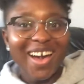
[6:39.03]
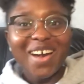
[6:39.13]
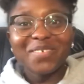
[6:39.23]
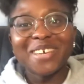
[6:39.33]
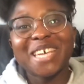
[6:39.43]

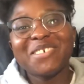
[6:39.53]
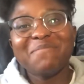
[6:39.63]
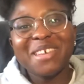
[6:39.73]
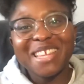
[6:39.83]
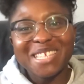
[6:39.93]
for giving
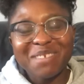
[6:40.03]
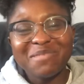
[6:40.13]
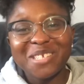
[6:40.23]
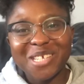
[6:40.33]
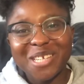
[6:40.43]
me this
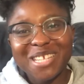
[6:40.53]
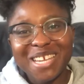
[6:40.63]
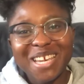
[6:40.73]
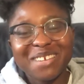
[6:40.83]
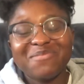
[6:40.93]

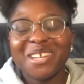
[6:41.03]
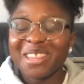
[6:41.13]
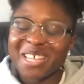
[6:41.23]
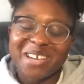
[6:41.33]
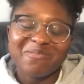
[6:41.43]
opportunity. I'm really
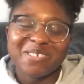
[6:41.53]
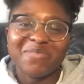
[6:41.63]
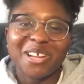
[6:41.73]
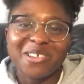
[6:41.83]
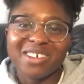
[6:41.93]
thankful and
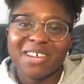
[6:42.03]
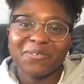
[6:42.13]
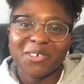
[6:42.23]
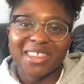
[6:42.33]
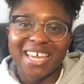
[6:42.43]
really
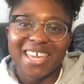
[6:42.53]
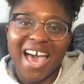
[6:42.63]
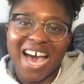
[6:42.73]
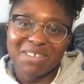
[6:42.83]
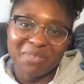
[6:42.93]
grateful that you
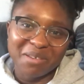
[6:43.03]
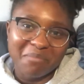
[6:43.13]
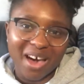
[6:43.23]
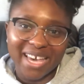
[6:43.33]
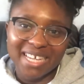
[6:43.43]
had me in
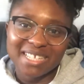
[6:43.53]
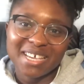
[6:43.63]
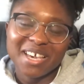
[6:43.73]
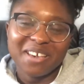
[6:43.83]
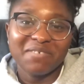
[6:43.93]
mind
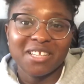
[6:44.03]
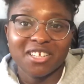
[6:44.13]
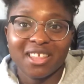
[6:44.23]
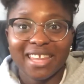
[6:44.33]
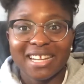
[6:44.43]
for such
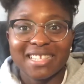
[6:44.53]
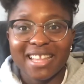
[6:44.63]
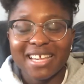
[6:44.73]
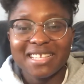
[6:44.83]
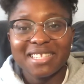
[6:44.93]
a thing as
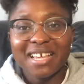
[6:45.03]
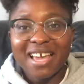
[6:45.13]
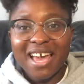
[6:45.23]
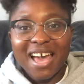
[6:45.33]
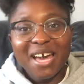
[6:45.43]
this.
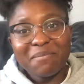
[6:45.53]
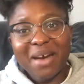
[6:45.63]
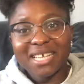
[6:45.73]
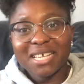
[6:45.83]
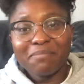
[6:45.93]

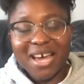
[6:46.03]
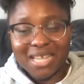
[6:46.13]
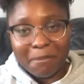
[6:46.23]
As I